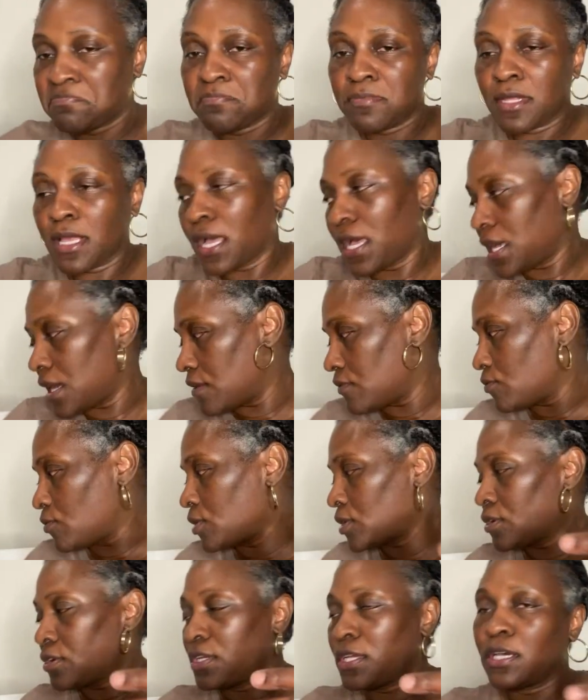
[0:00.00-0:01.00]
I have one
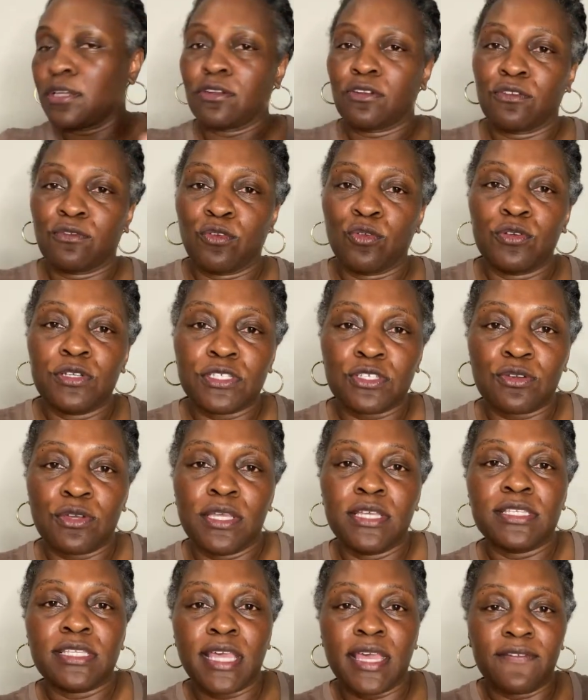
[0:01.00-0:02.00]
up down on the floor, so
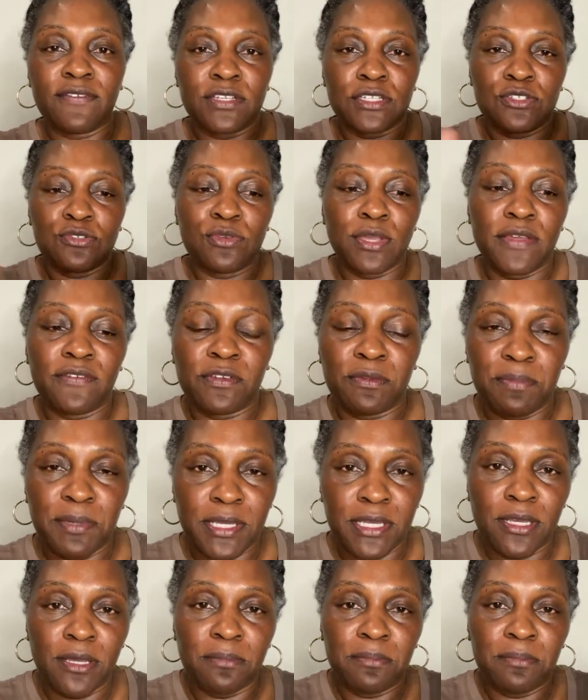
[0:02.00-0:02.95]
it's too heavy to pick up.